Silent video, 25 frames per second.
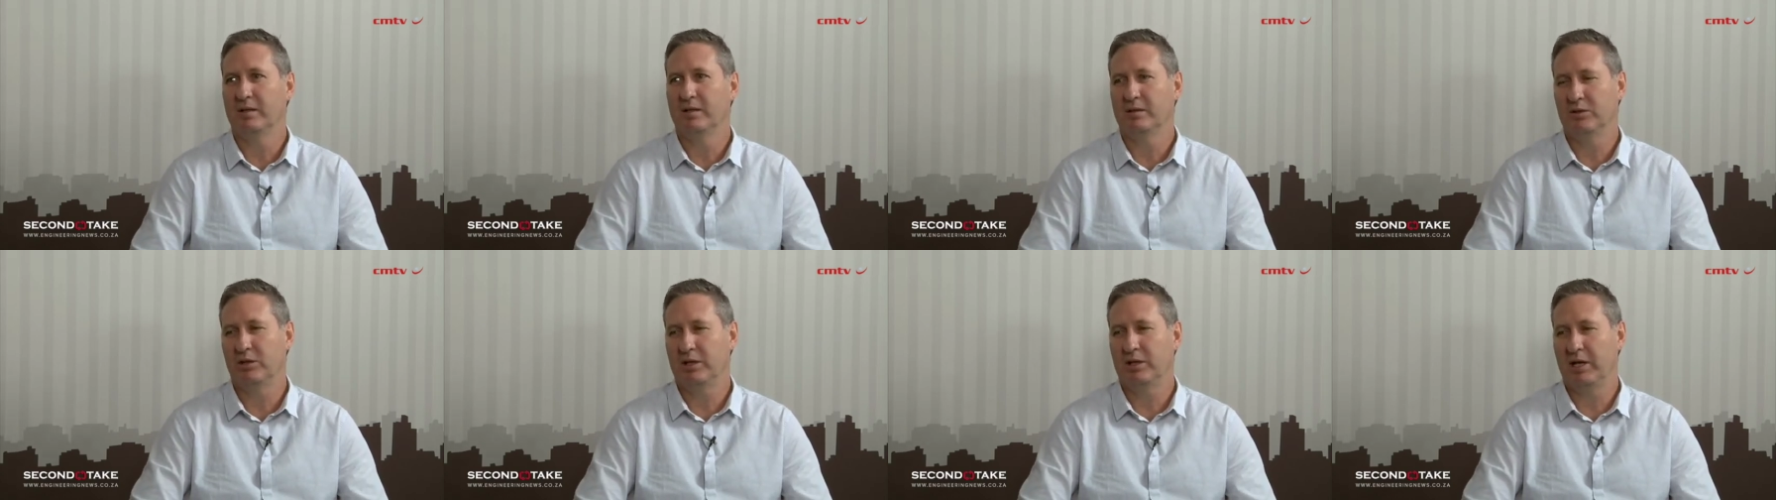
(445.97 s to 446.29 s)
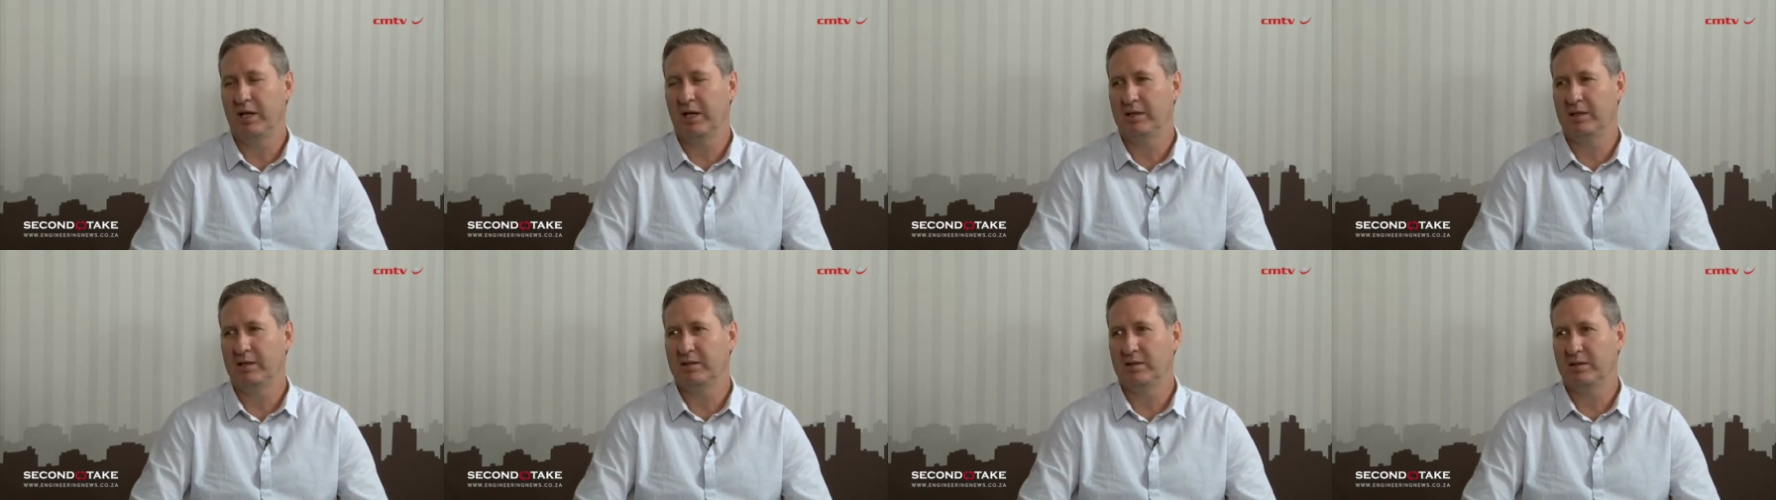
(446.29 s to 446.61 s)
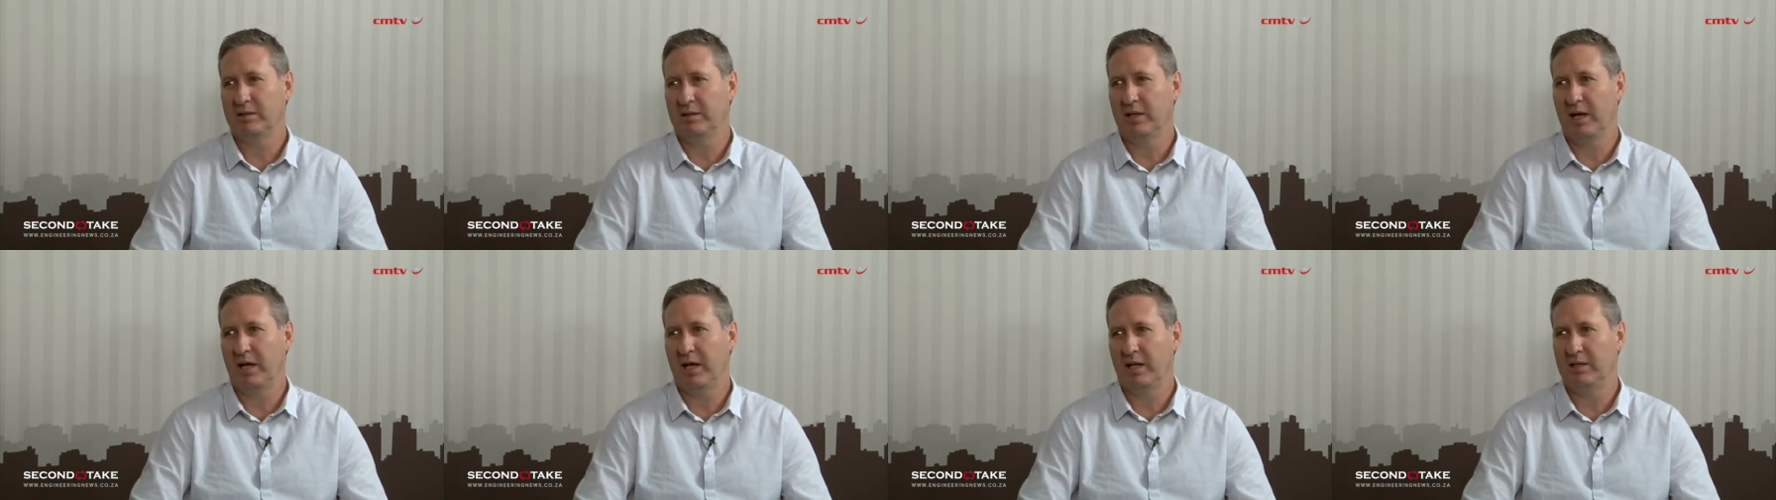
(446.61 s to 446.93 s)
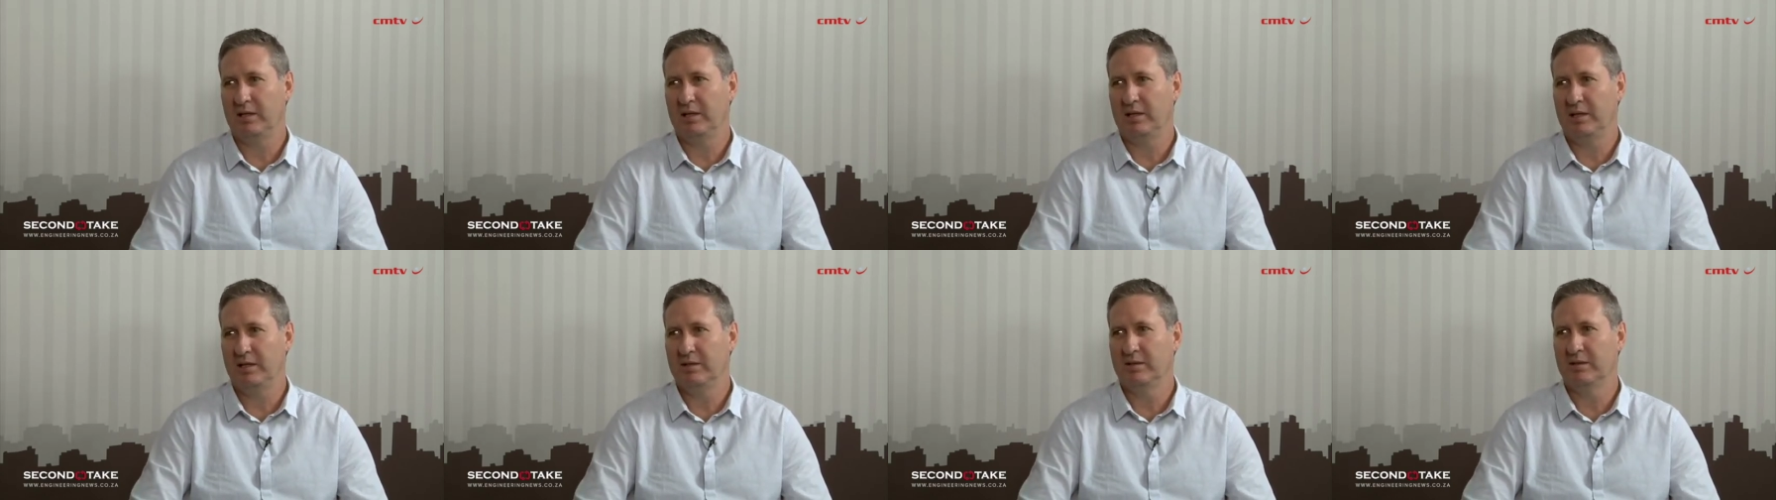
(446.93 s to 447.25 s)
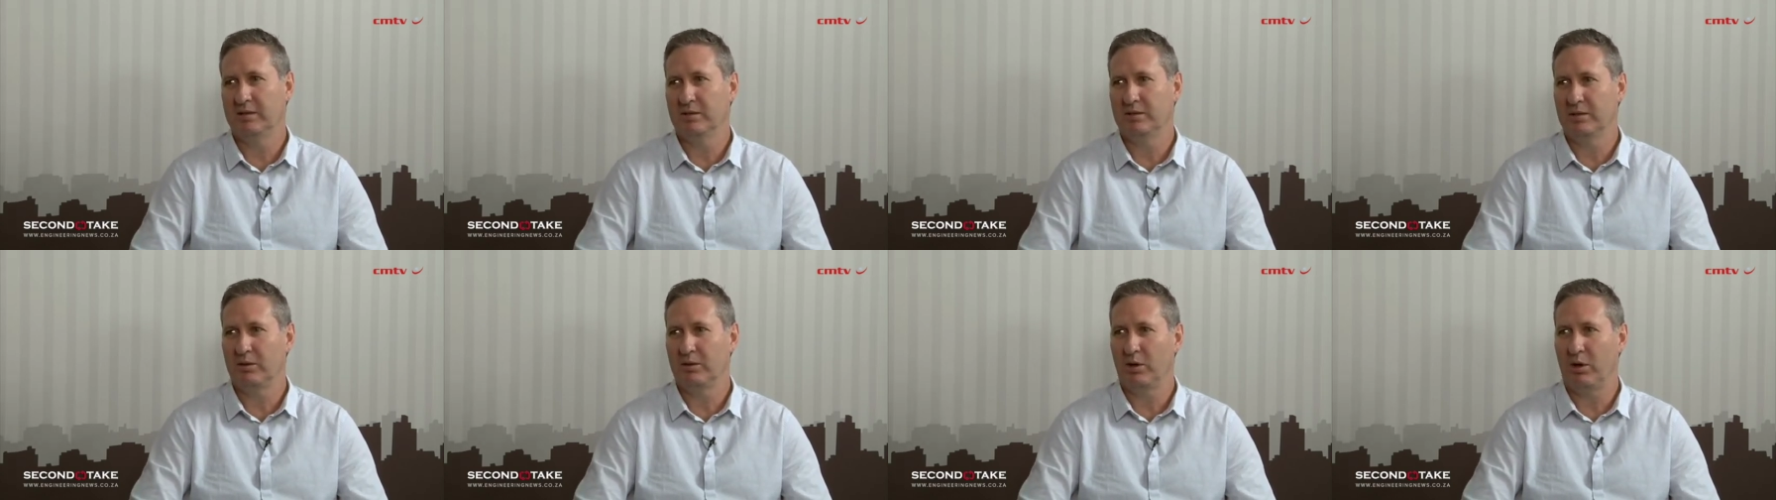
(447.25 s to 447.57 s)
to get that
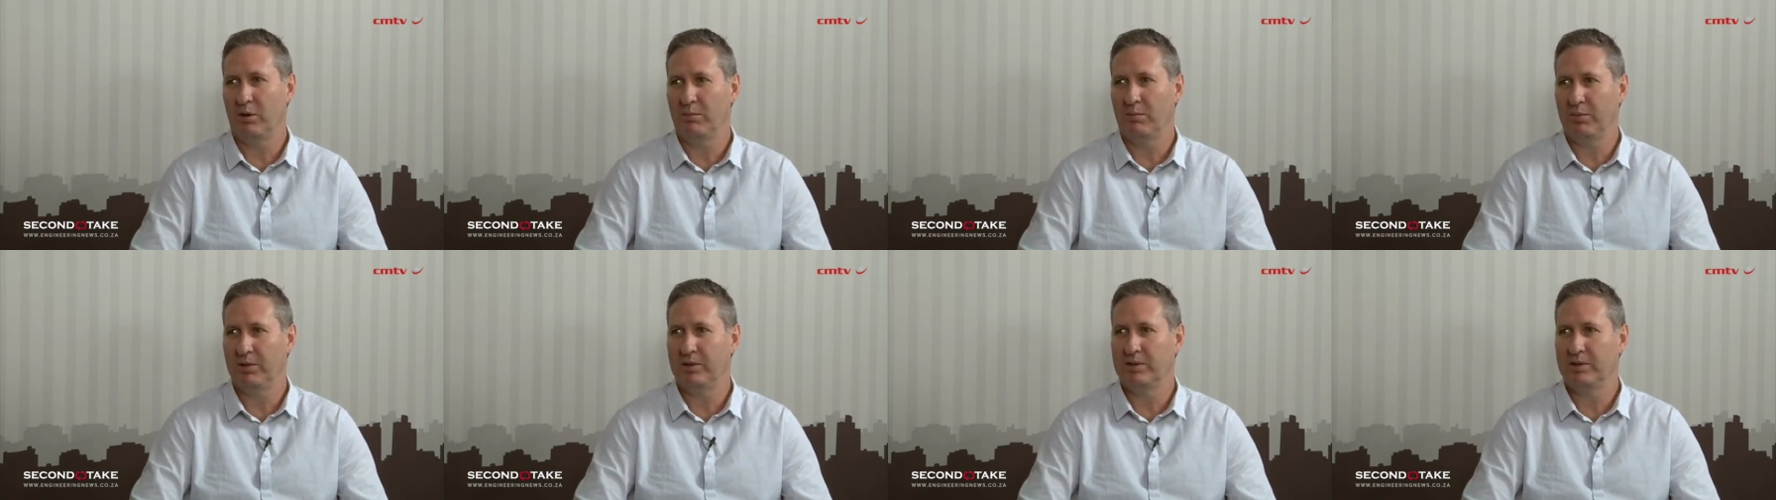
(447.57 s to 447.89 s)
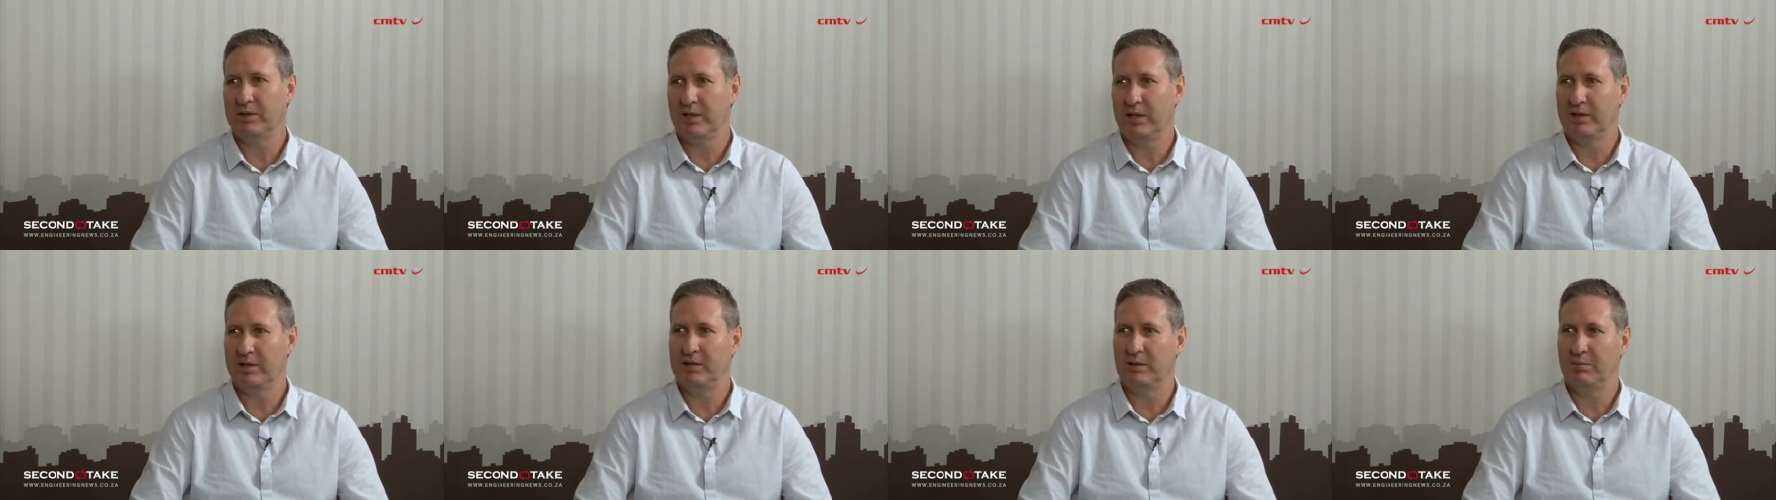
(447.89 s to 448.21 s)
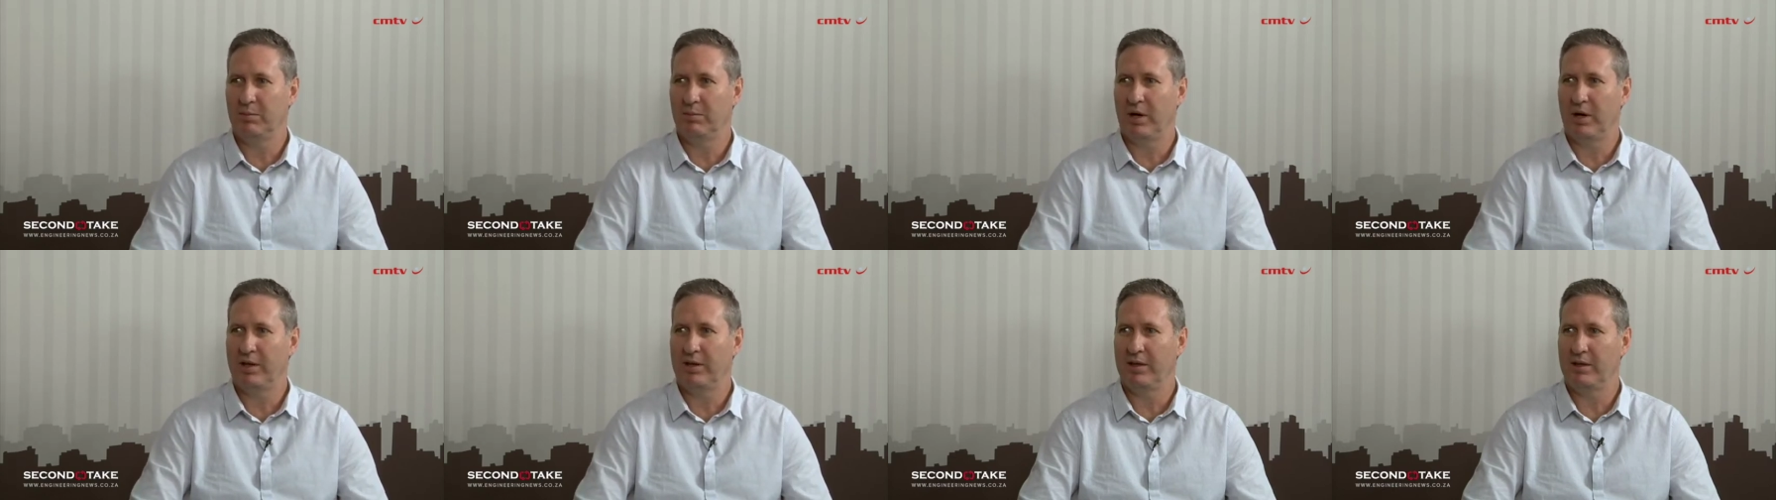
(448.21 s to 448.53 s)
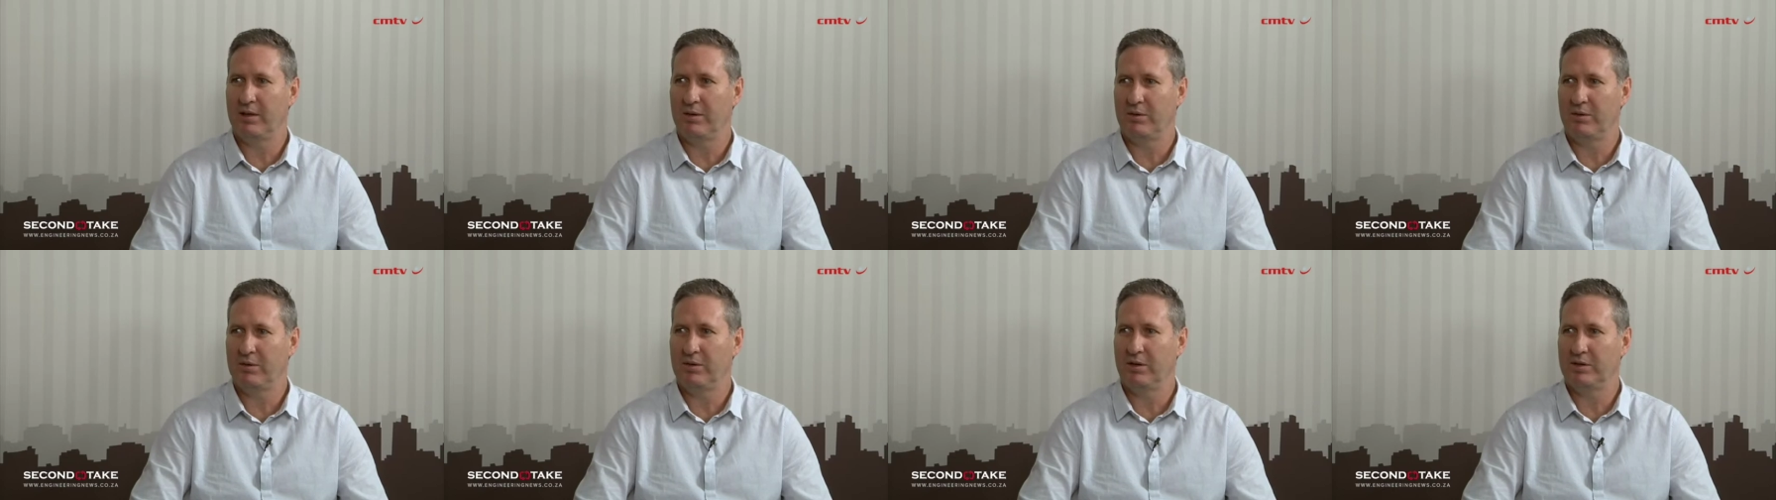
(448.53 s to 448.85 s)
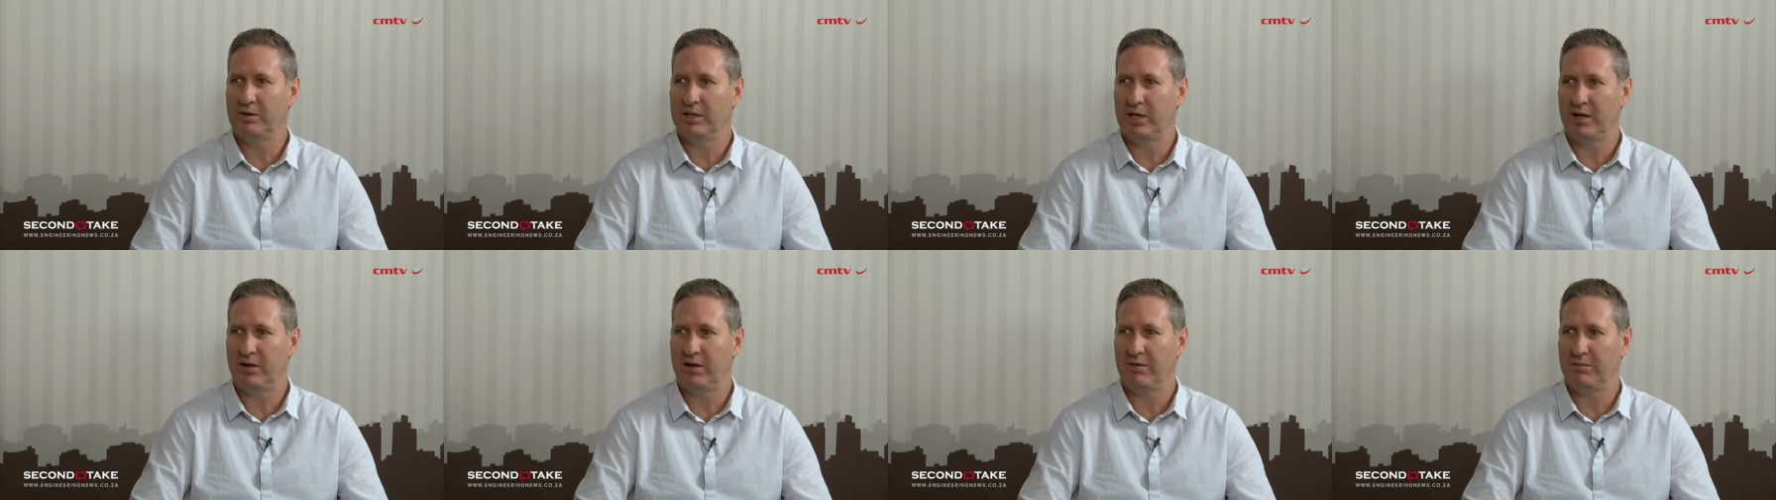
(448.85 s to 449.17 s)
diesel compensated by through the
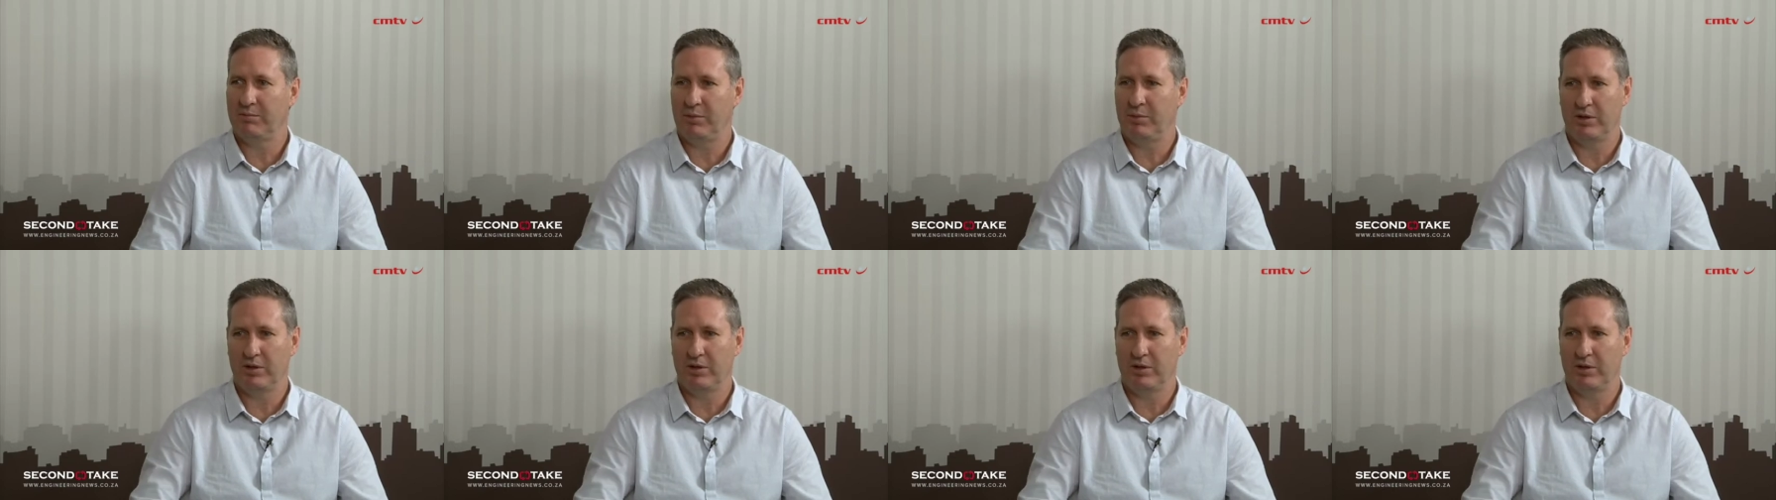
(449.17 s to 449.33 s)
tariff,